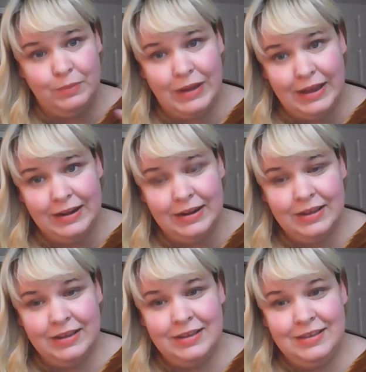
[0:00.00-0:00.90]
But
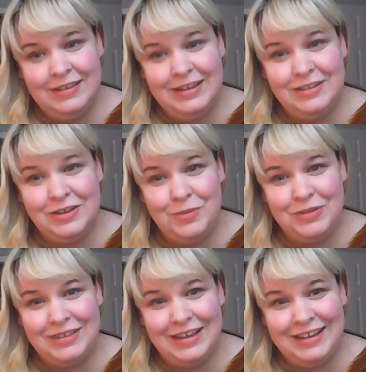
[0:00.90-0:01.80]
it's
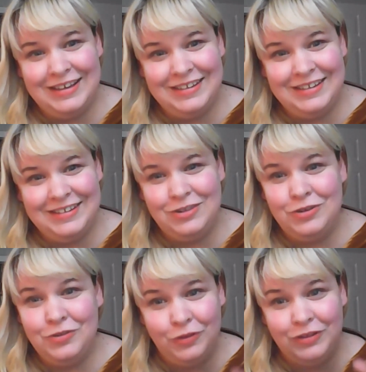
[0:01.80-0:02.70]
almost like
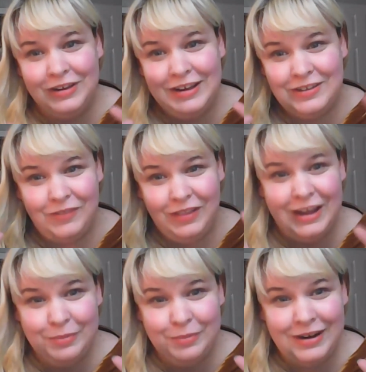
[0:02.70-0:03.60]
2 full days of a
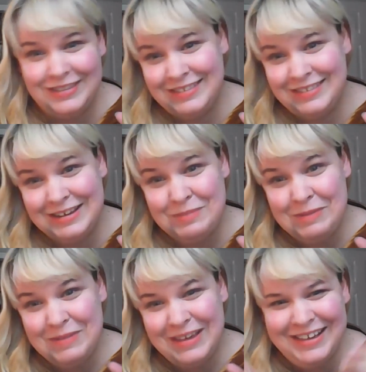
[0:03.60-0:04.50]
lot of processing,
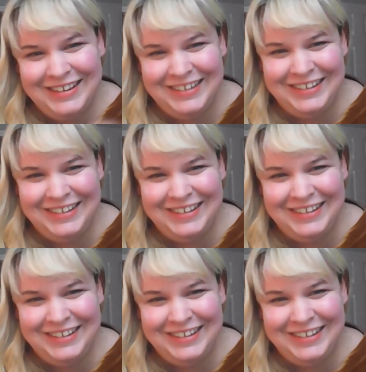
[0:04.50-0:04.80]
maybe,